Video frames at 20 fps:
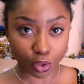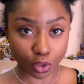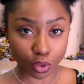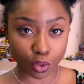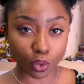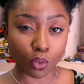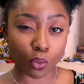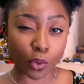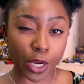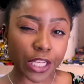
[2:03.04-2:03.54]
to
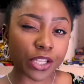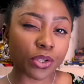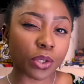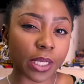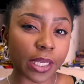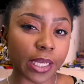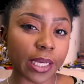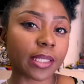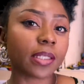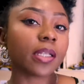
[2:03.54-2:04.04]
do when you
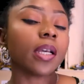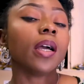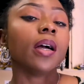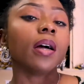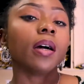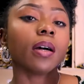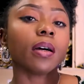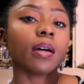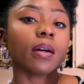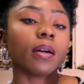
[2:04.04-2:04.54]
get
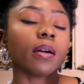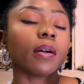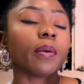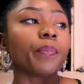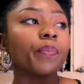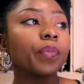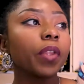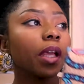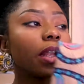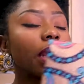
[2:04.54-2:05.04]

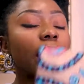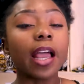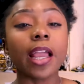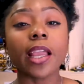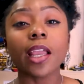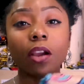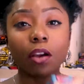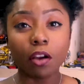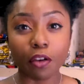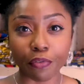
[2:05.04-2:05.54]
an
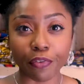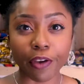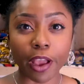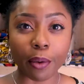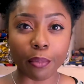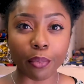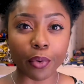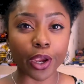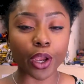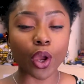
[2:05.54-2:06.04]
Ankara
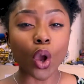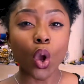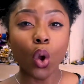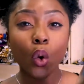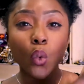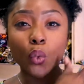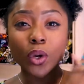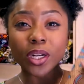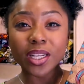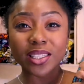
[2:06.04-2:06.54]
fabric
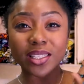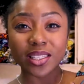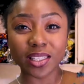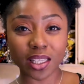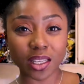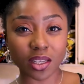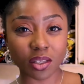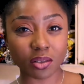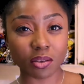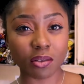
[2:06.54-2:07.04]
with the
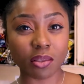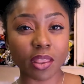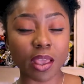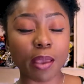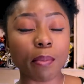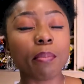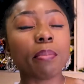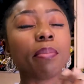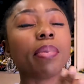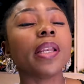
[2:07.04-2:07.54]
stickers on
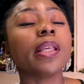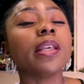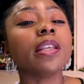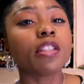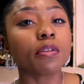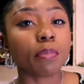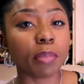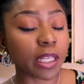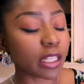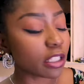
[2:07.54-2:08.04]
them,
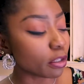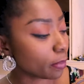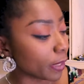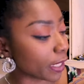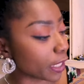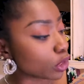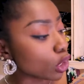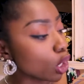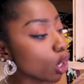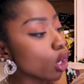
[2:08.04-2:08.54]
please
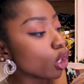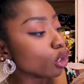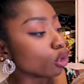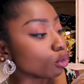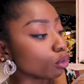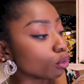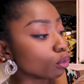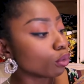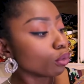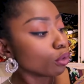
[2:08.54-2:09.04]

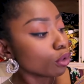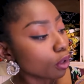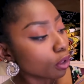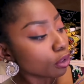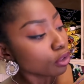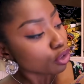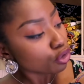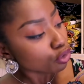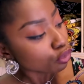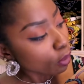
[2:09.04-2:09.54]
do
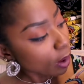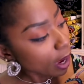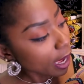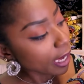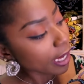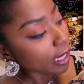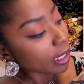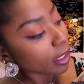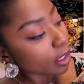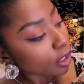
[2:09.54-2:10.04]
not
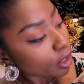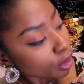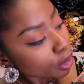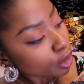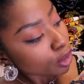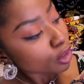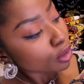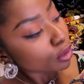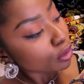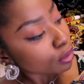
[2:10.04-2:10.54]
try
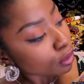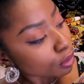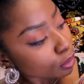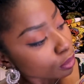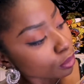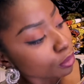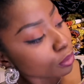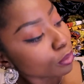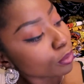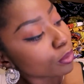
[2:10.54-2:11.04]

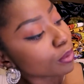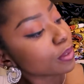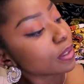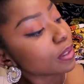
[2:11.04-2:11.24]
to